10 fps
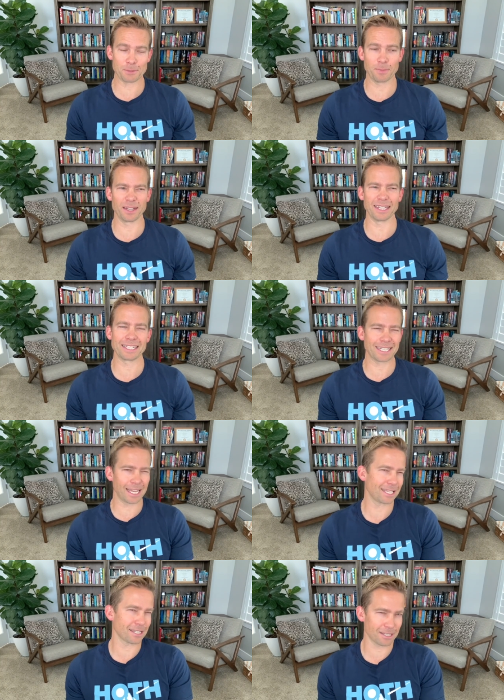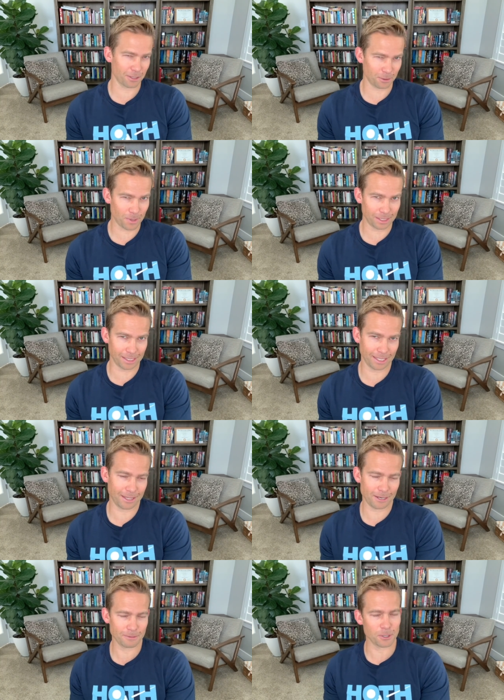but it takes us a little while to get
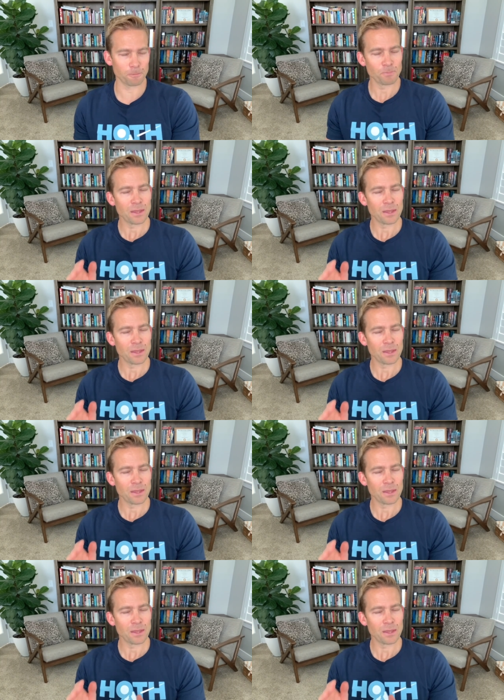there. So